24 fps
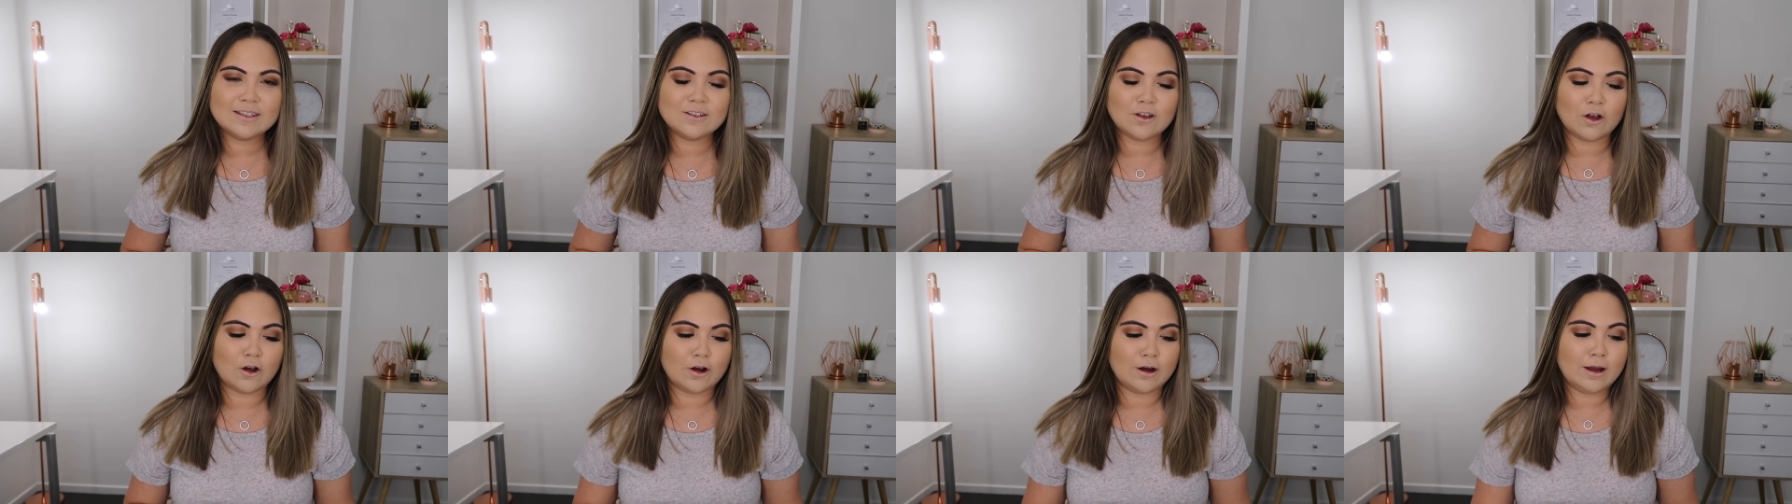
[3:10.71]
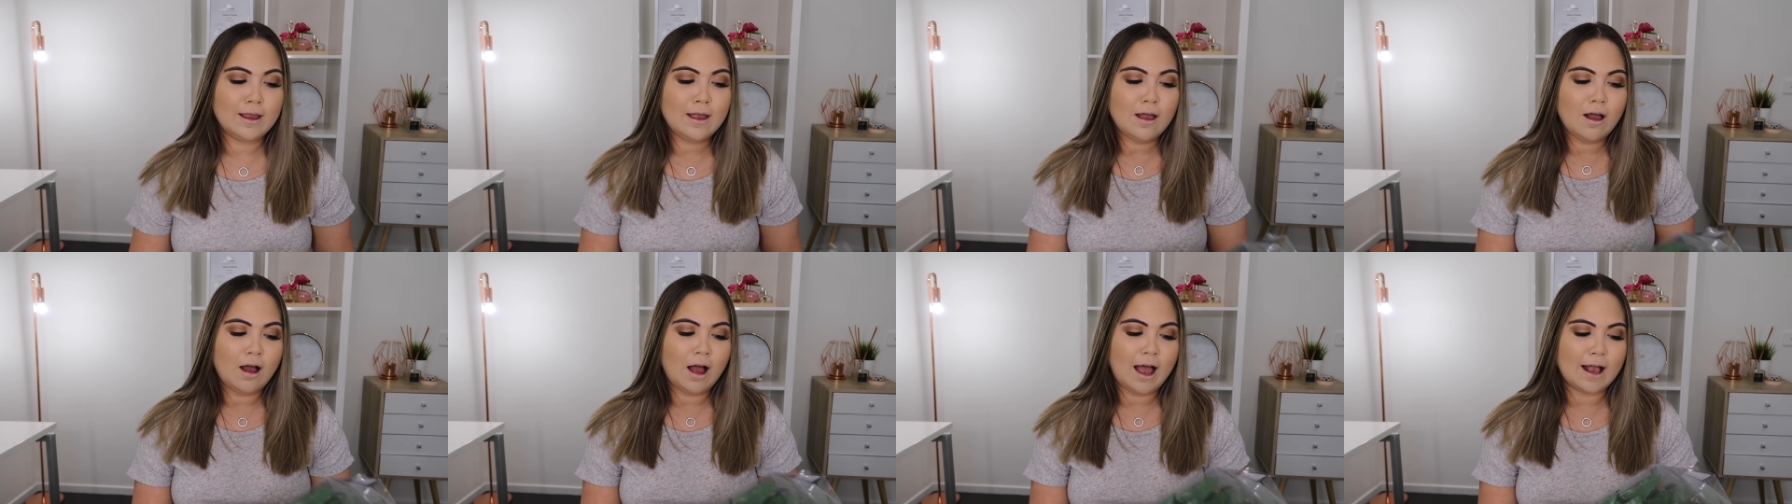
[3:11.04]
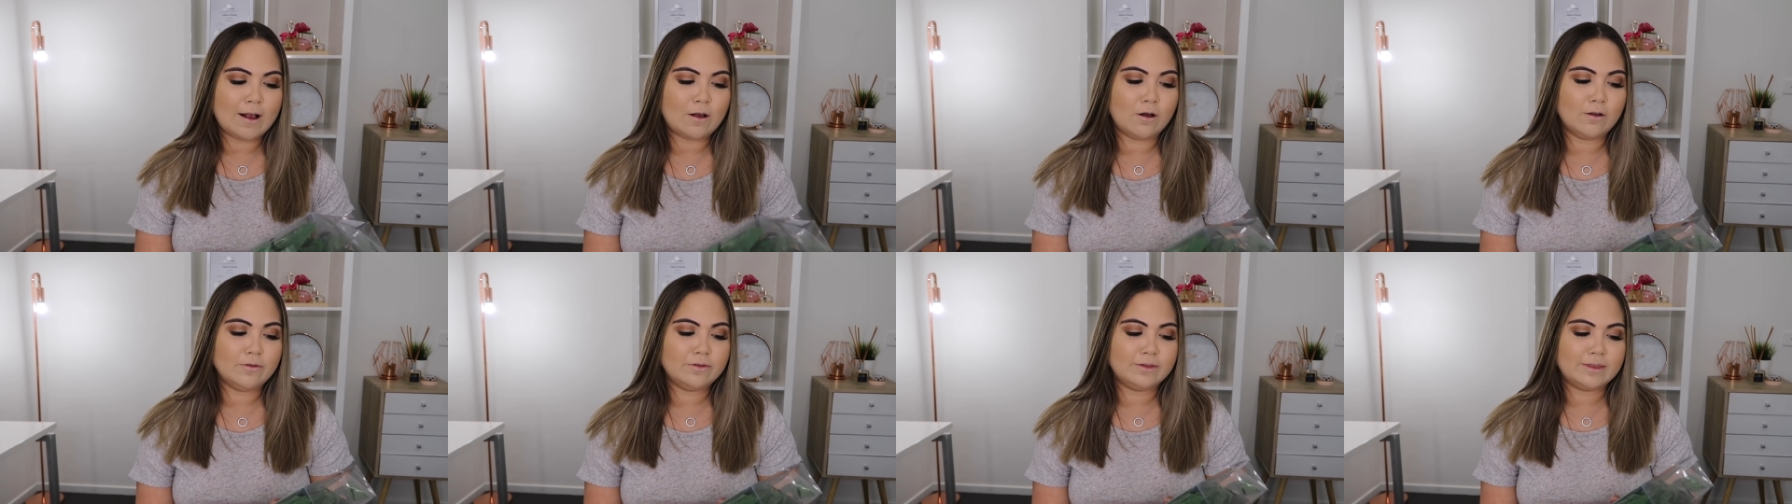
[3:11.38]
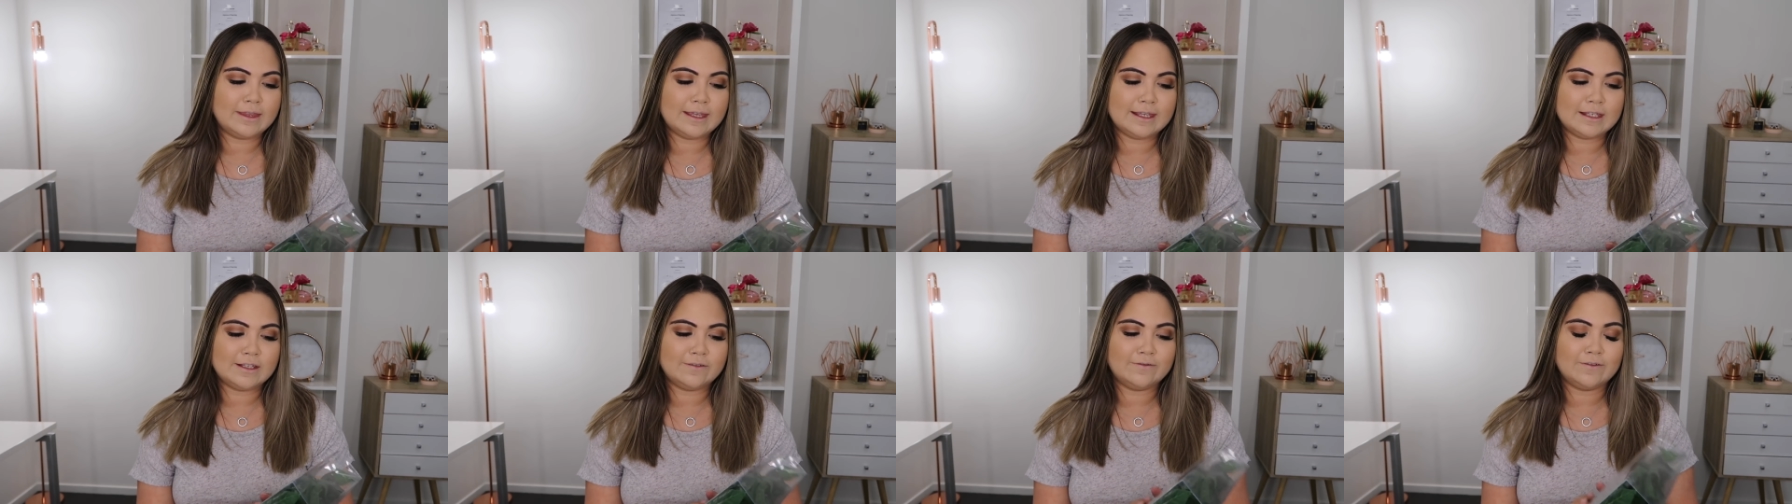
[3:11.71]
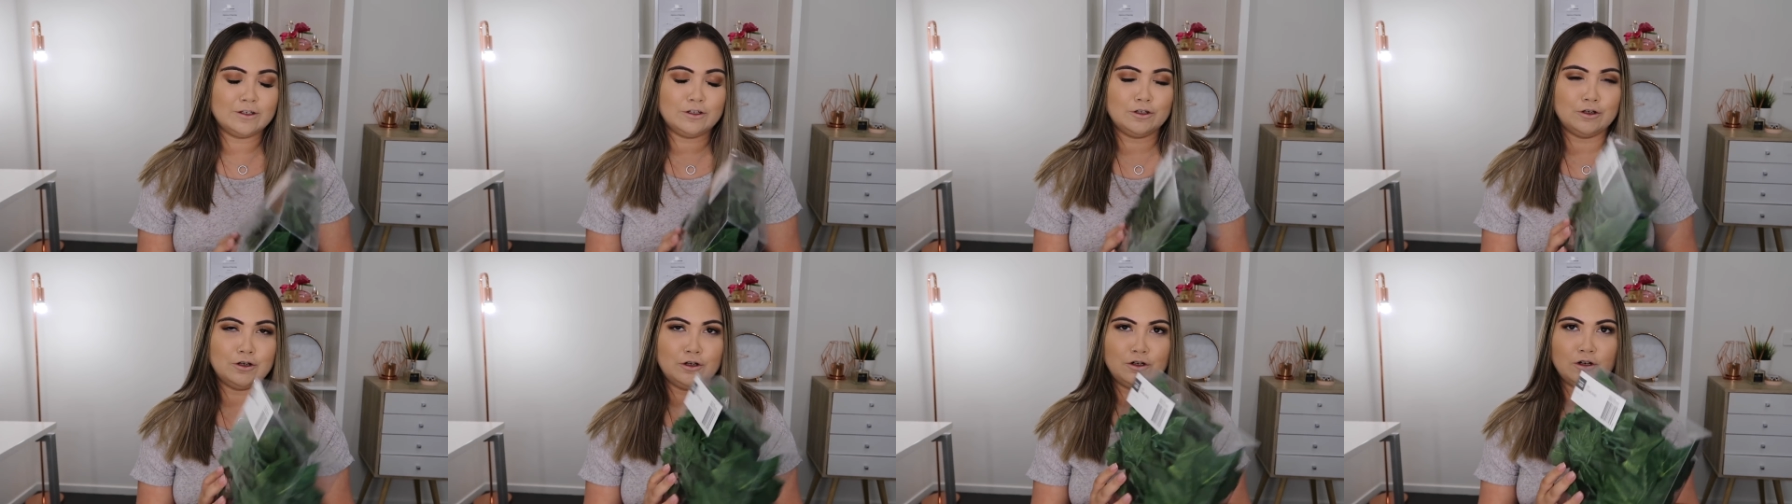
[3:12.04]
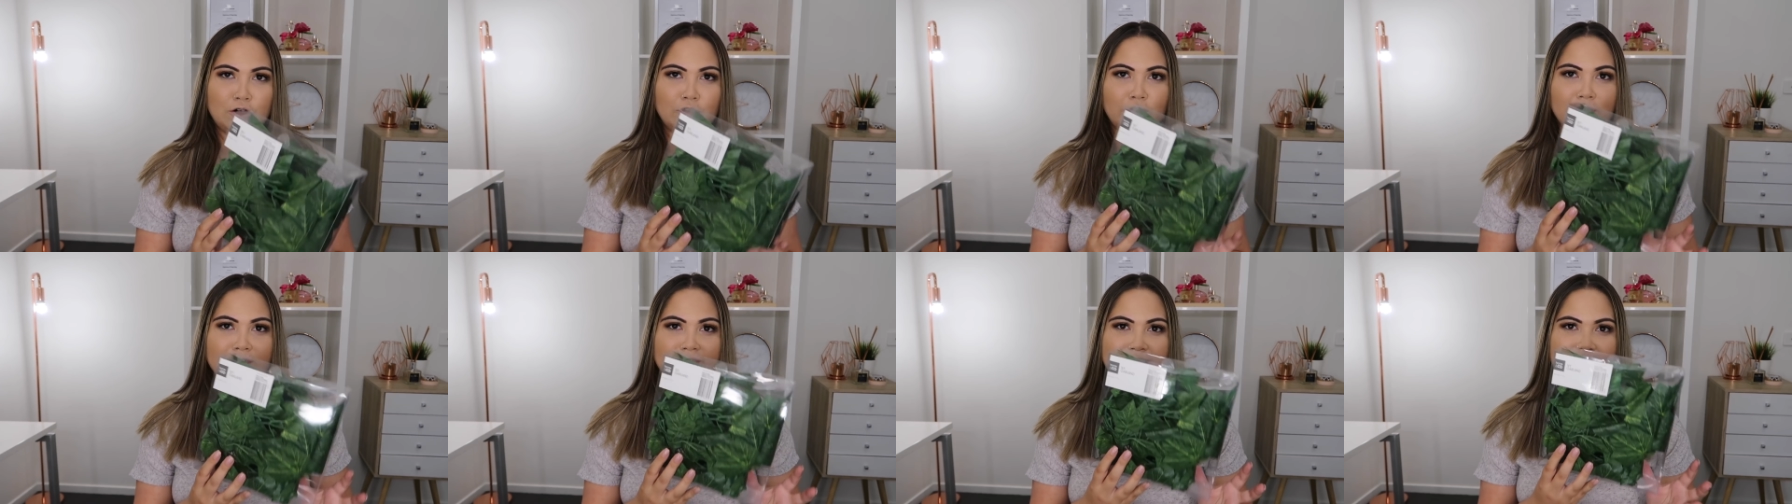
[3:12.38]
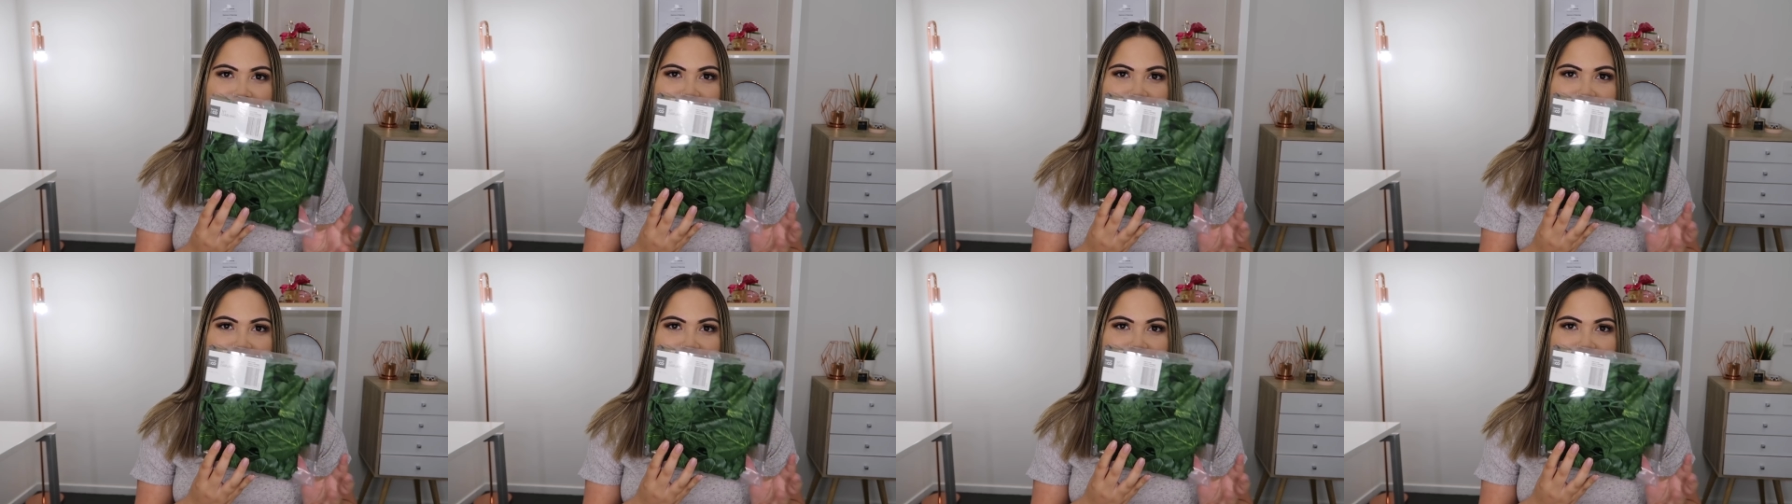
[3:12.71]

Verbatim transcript: So I got this for $2.